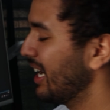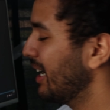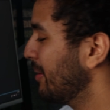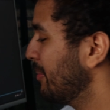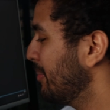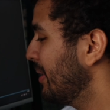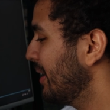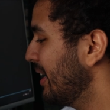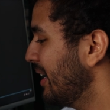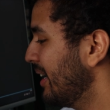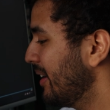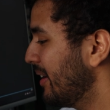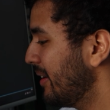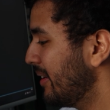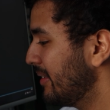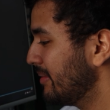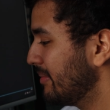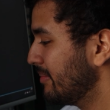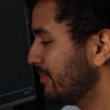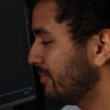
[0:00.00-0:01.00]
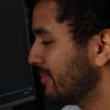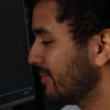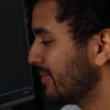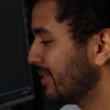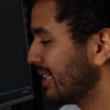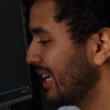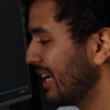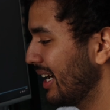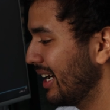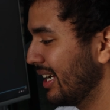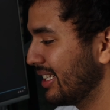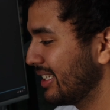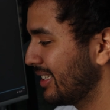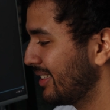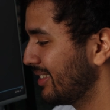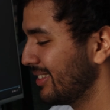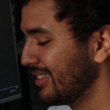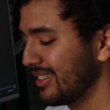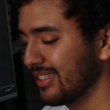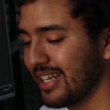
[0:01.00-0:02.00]
But yeah,
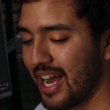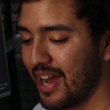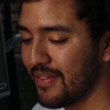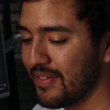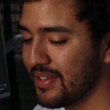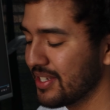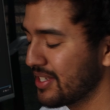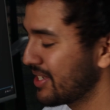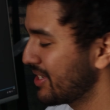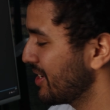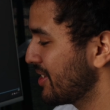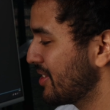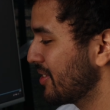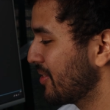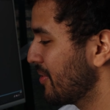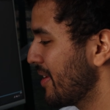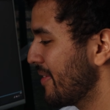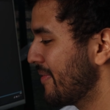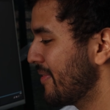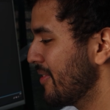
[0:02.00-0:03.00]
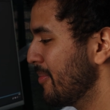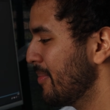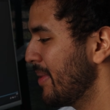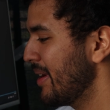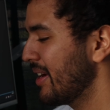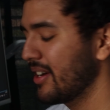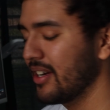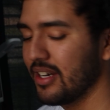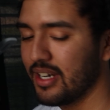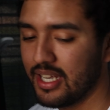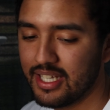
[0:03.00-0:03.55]
Javi's such a great filmmaker.